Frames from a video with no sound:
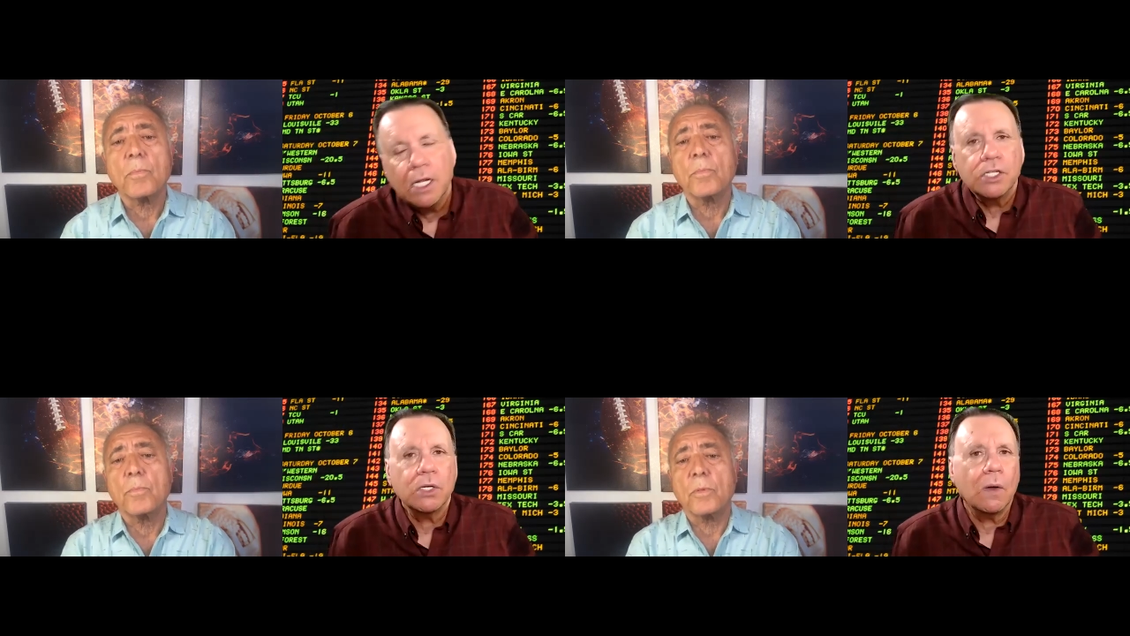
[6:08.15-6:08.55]

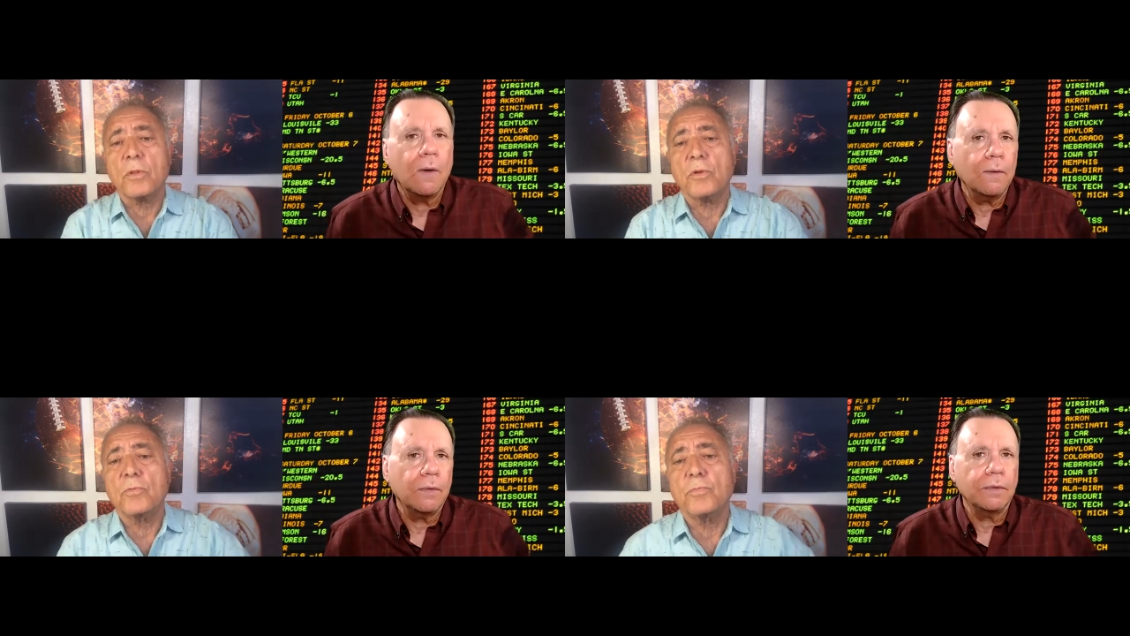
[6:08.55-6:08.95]
Speaker 1: So
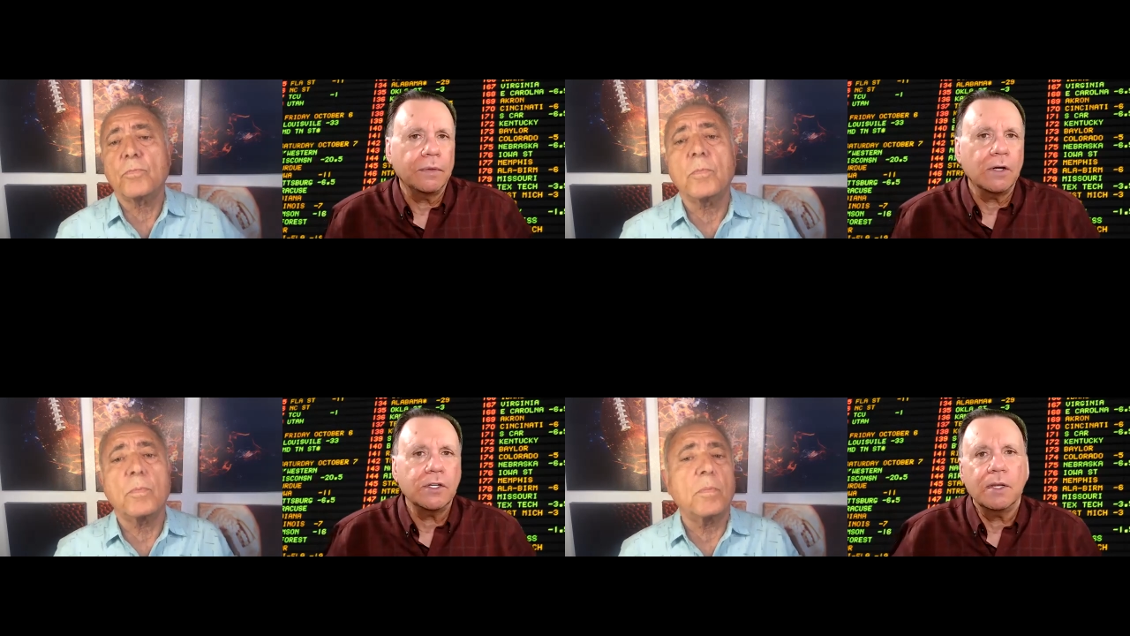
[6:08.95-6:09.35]
yep.
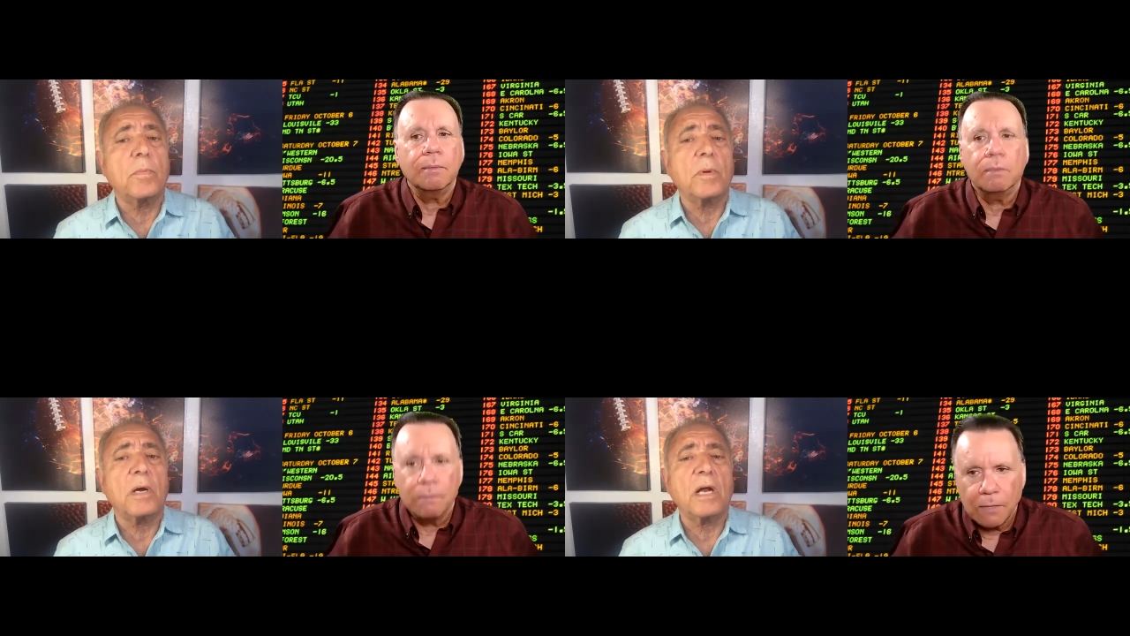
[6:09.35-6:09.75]
there's
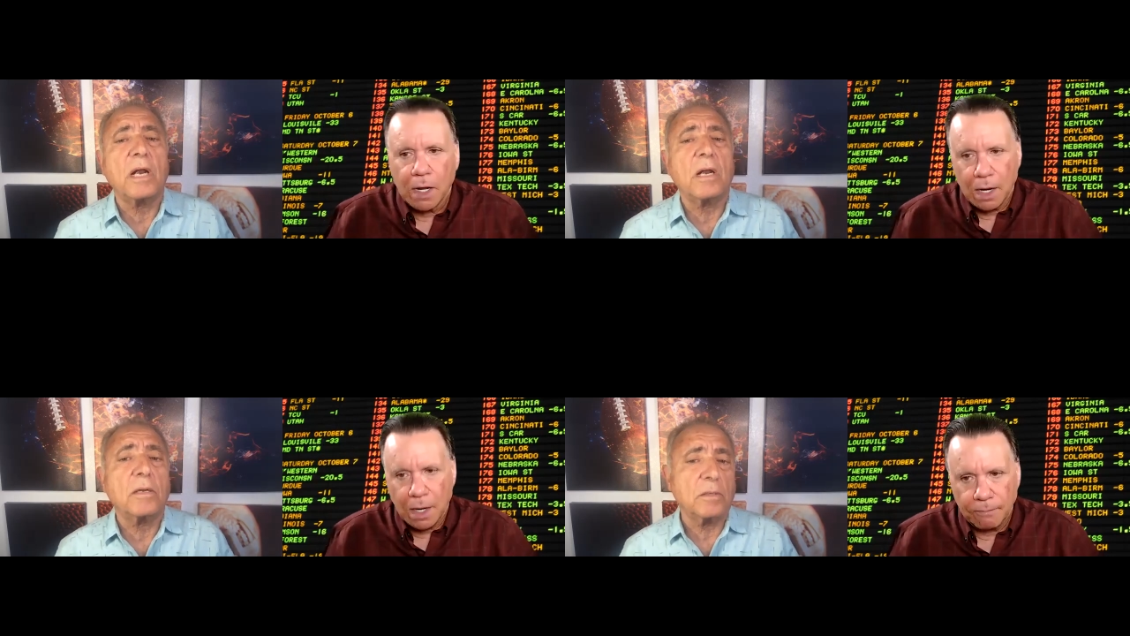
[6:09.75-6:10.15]
some
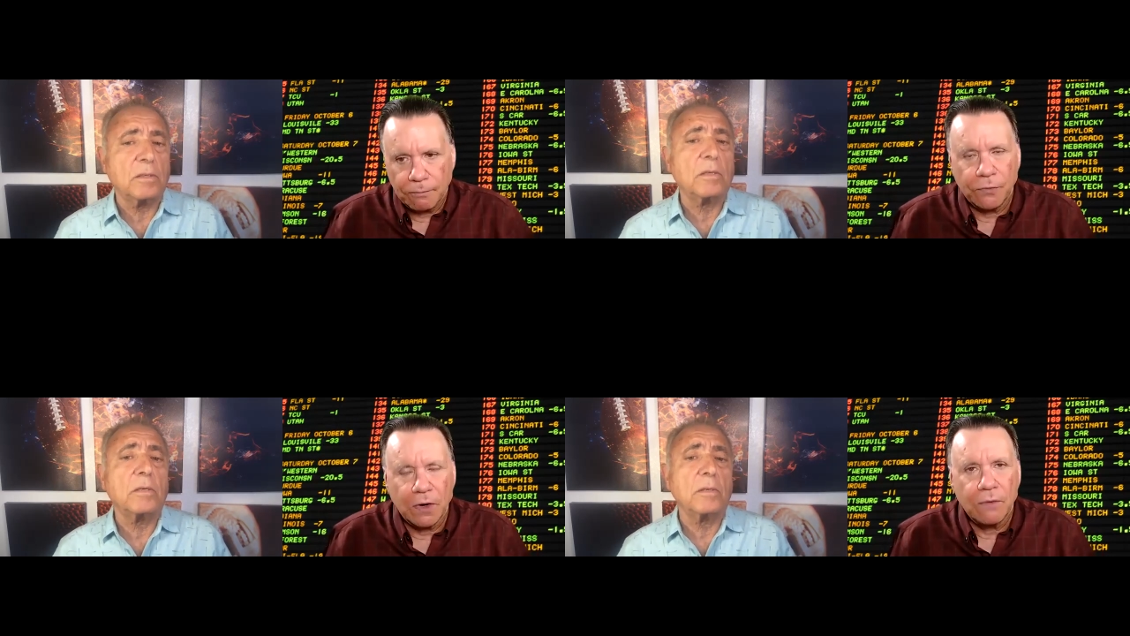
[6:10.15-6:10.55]

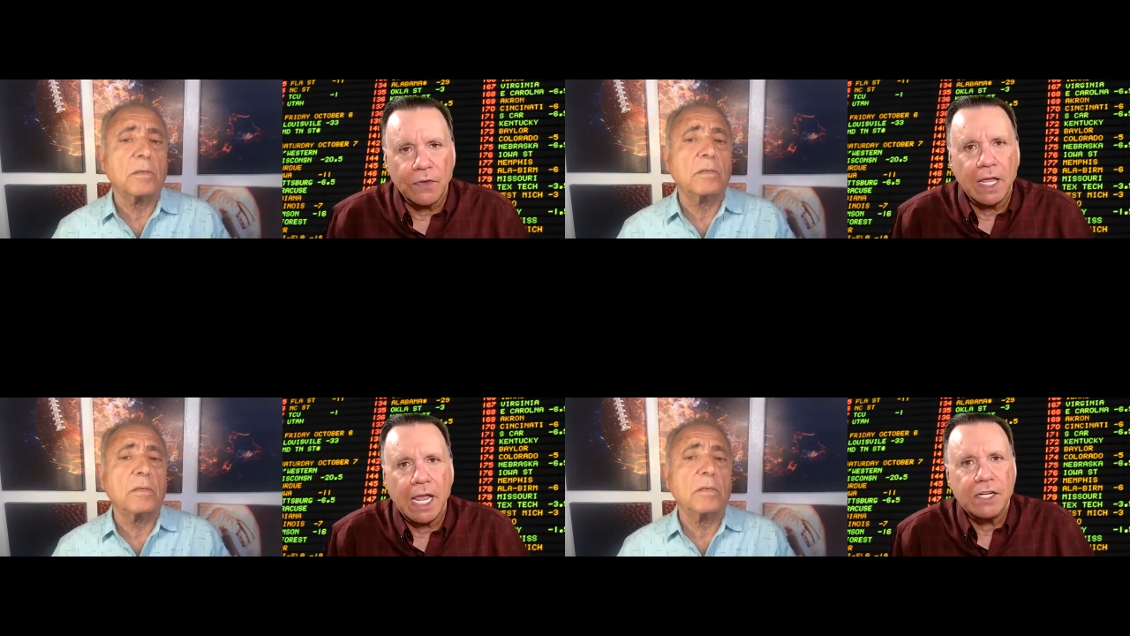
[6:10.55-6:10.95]
um,
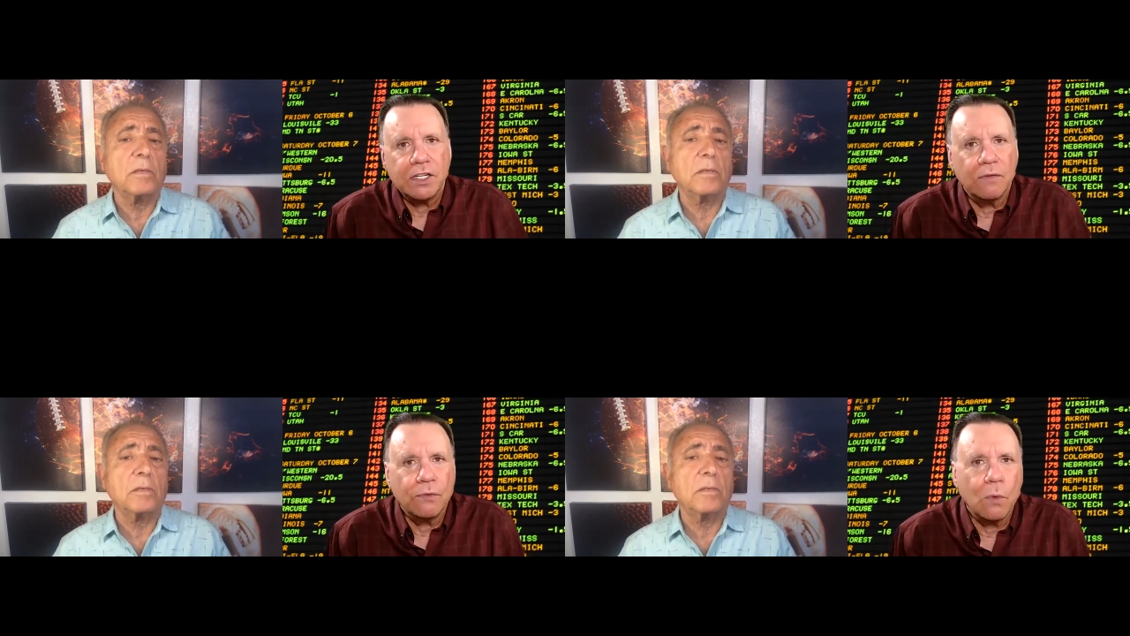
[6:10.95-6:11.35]

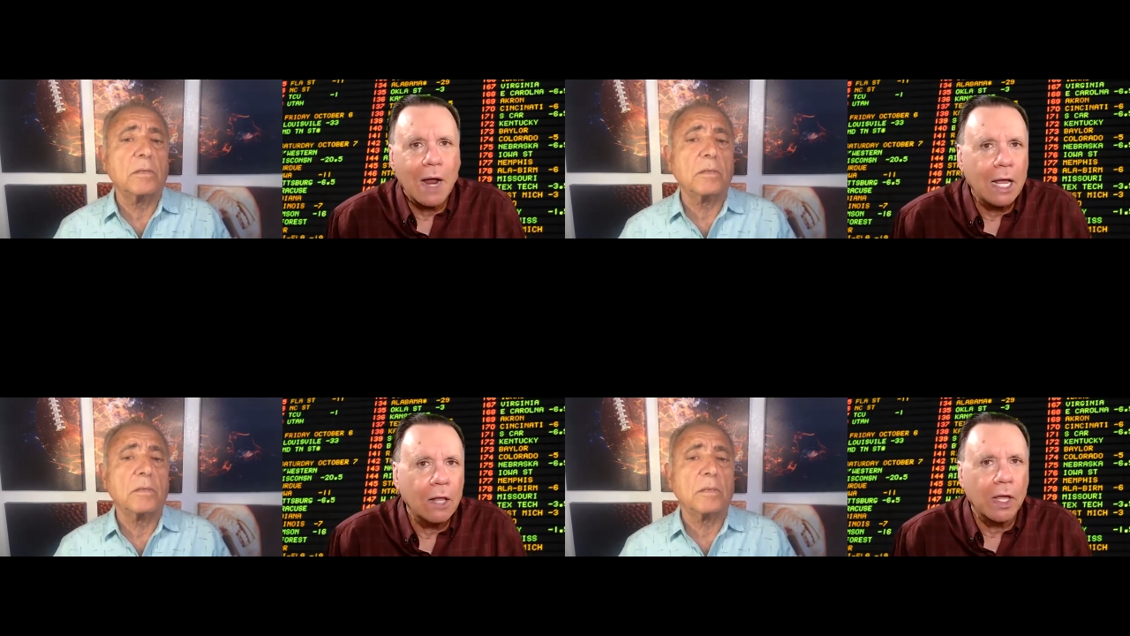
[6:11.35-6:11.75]
verification for
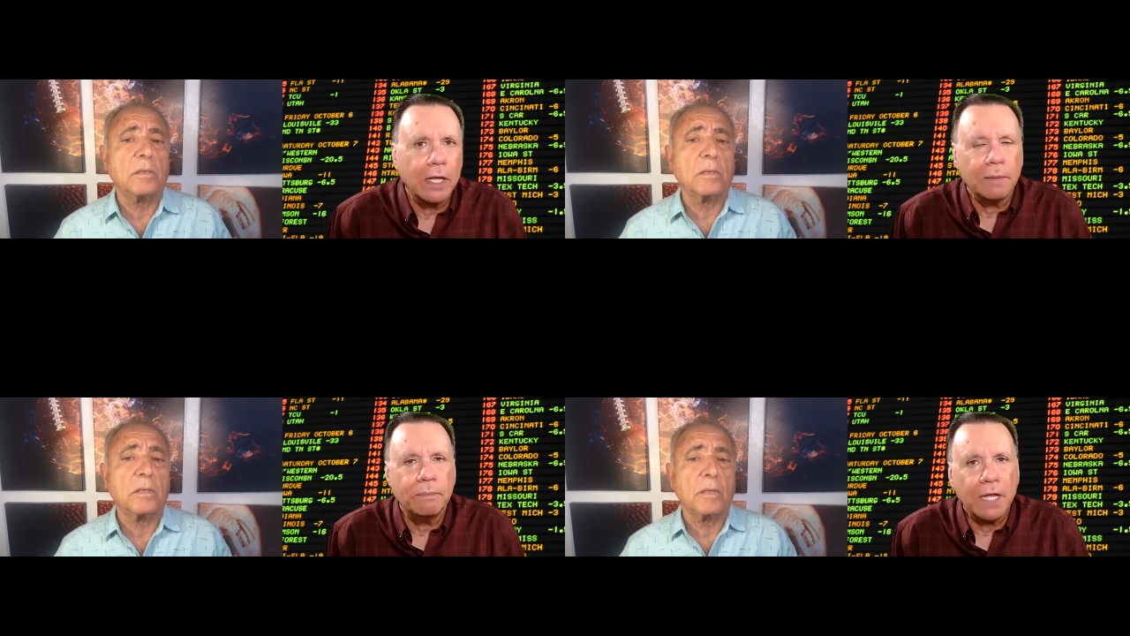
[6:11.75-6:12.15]
why I
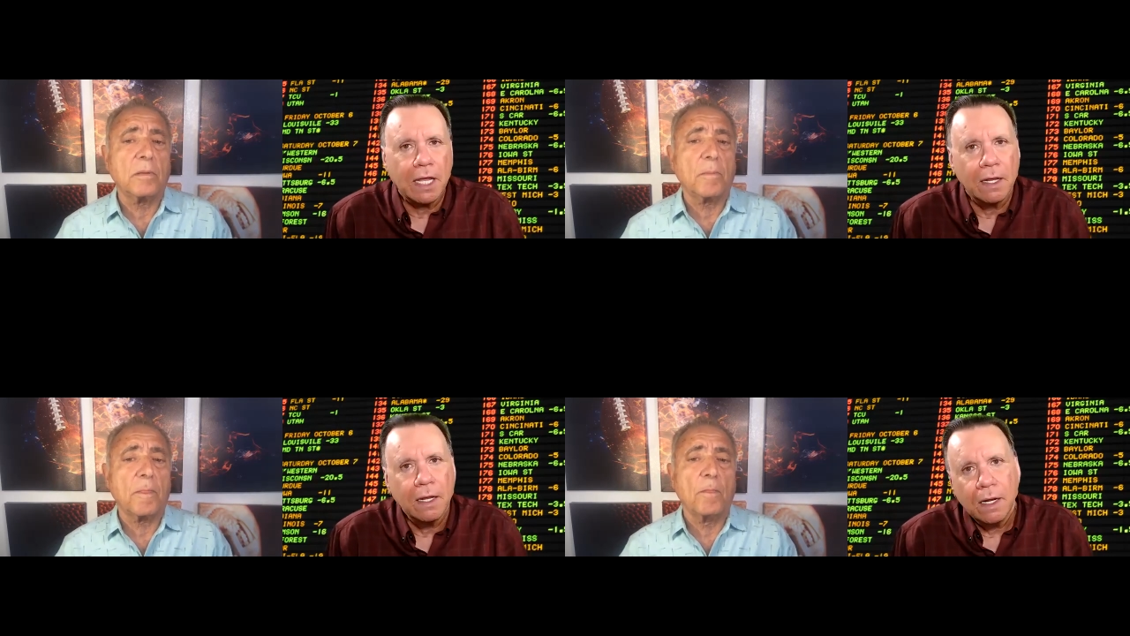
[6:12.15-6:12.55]
like the
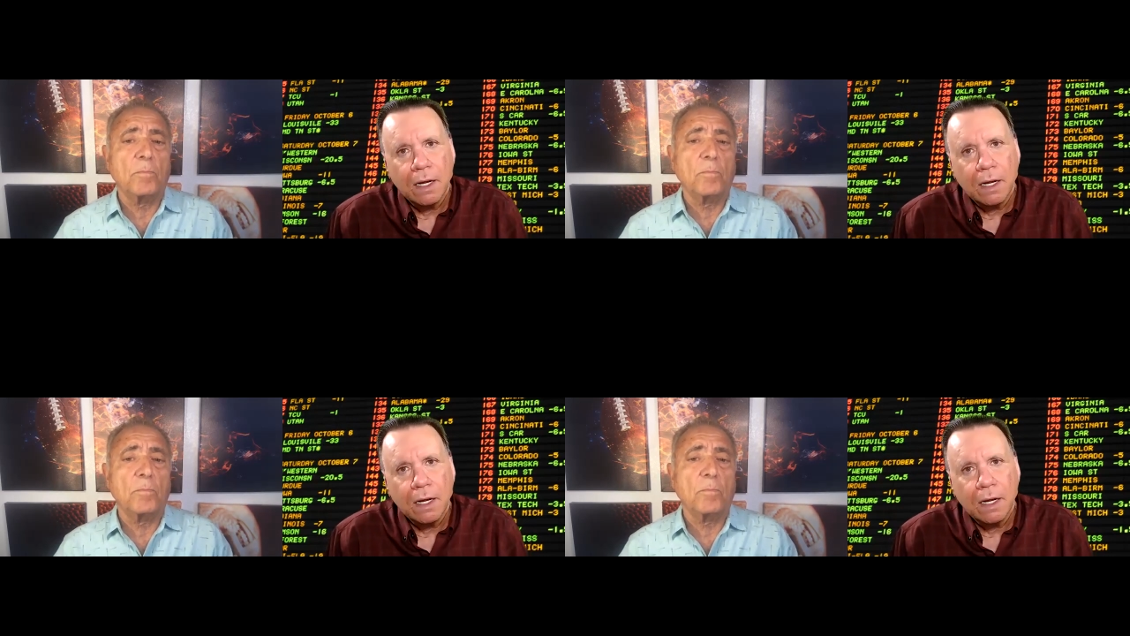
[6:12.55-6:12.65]
pick,